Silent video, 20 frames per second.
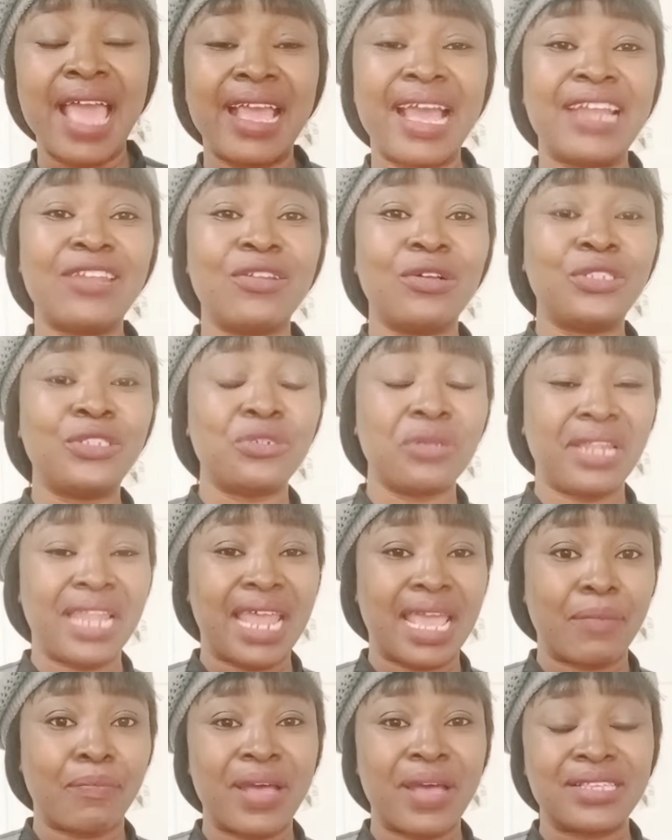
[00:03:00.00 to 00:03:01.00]
cannot do it
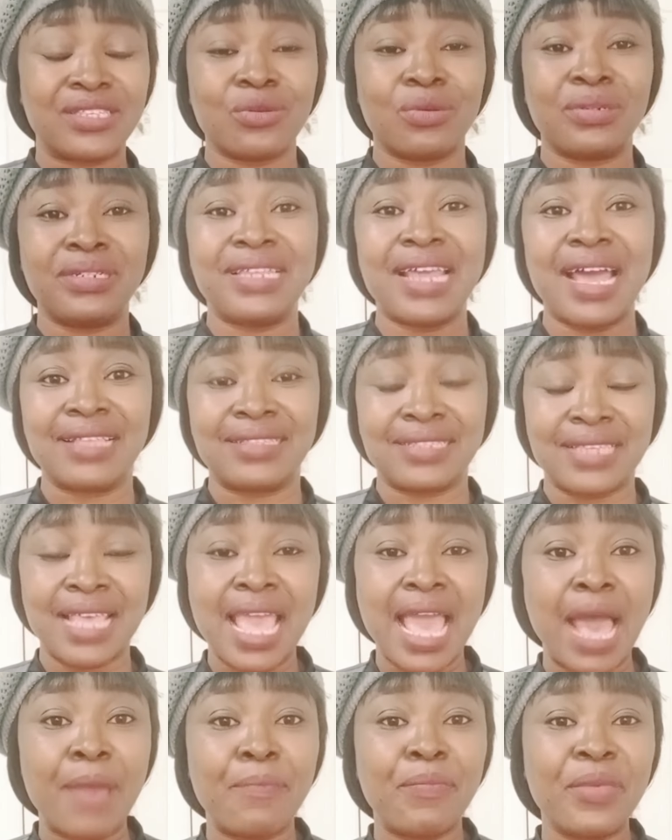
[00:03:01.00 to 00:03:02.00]
like pastor that.
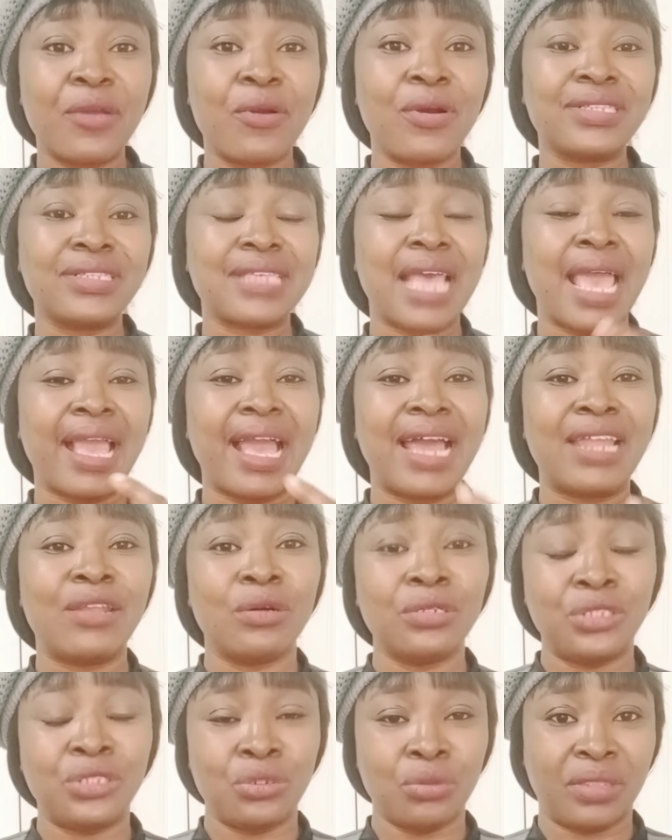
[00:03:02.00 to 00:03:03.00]
And because I
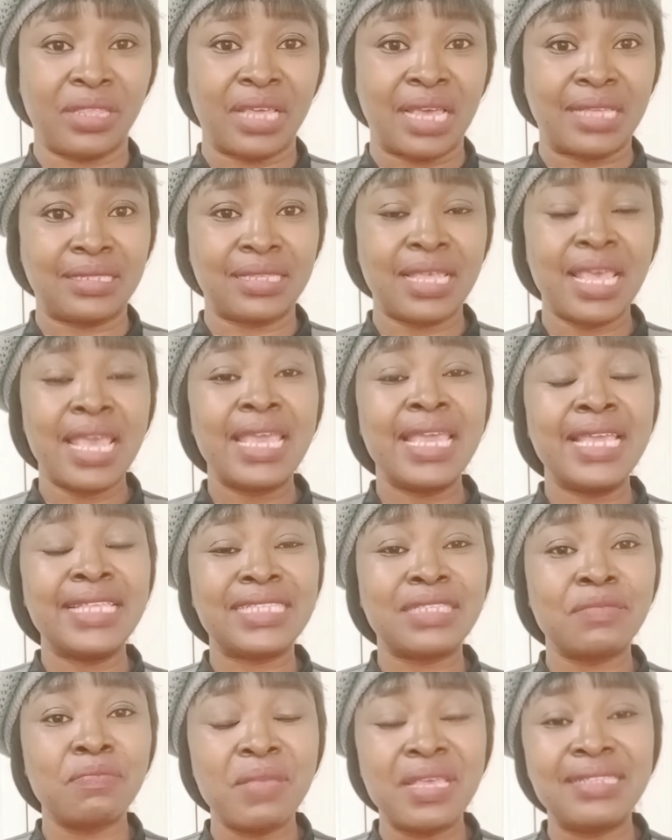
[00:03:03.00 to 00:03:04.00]
cannot do that,
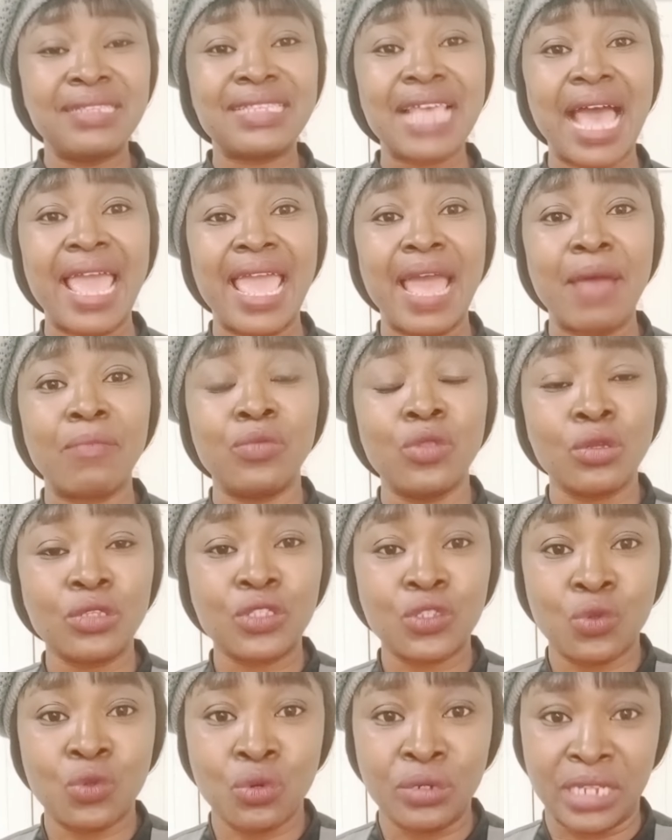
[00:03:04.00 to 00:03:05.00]
it means I am
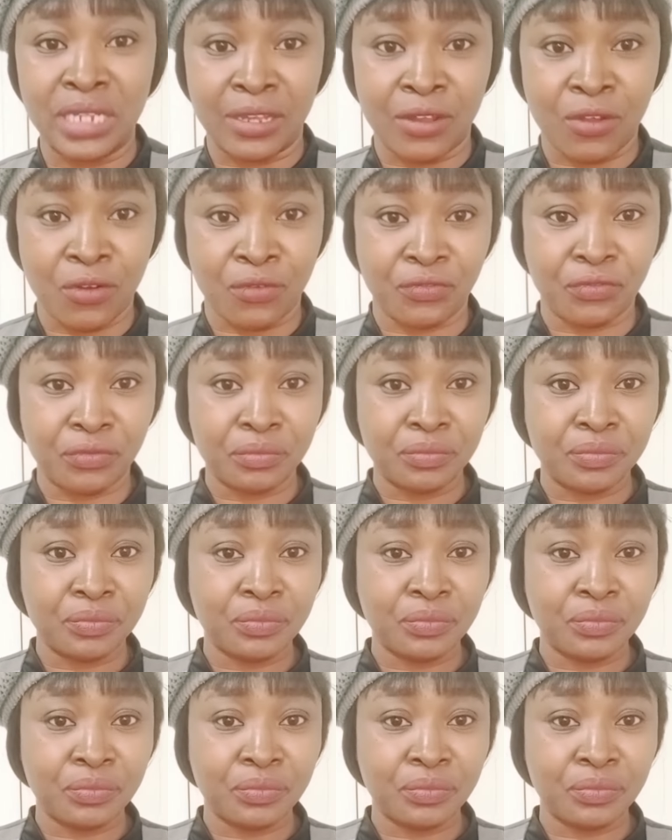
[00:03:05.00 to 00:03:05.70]
not good enough.